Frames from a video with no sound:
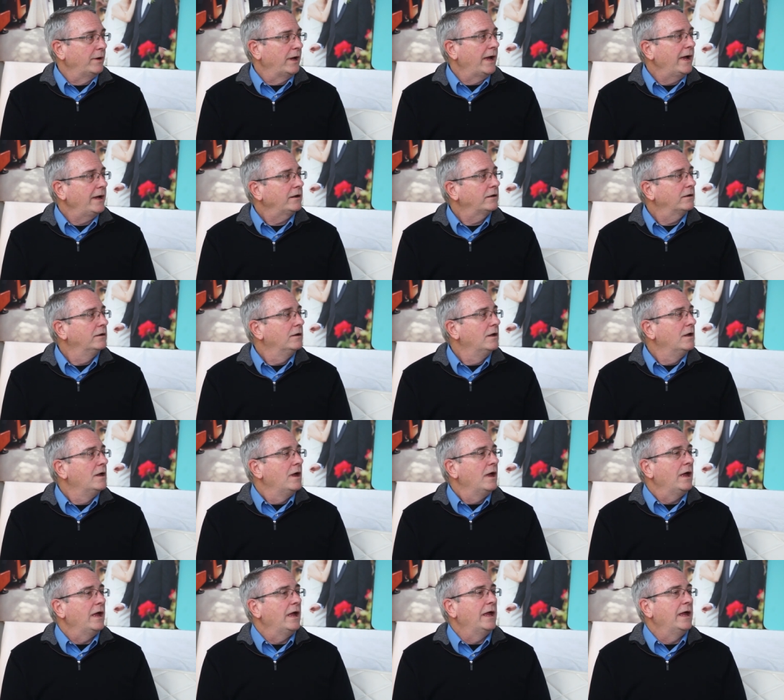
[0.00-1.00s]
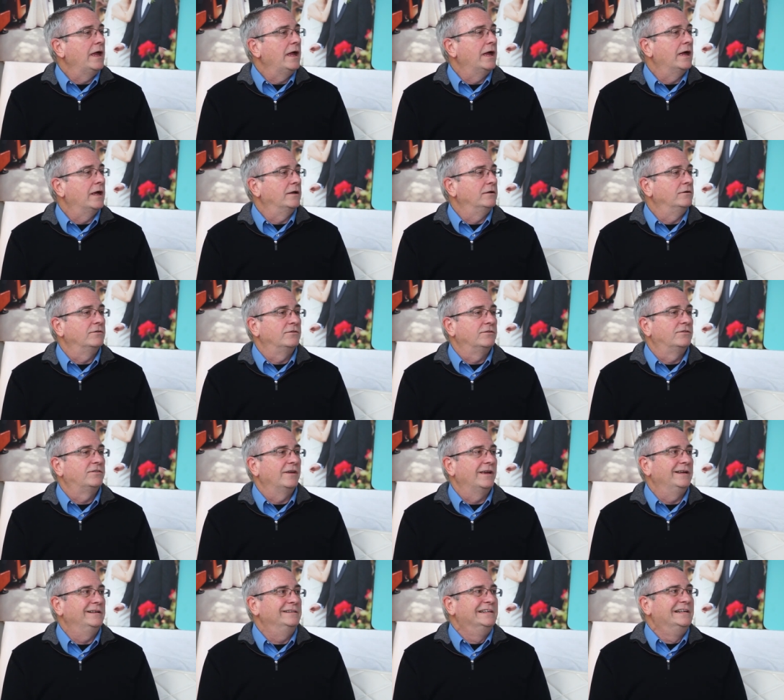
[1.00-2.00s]
come back
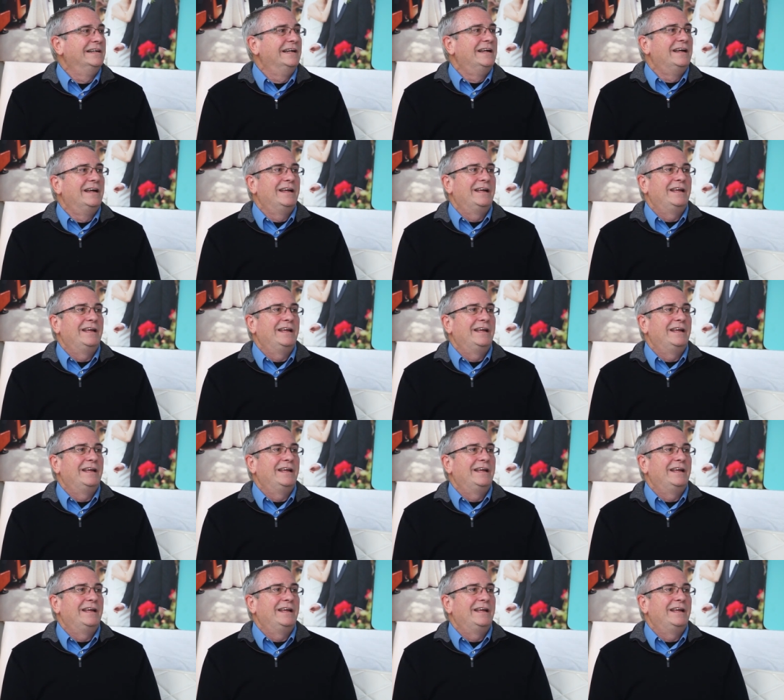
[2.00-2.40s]
and say,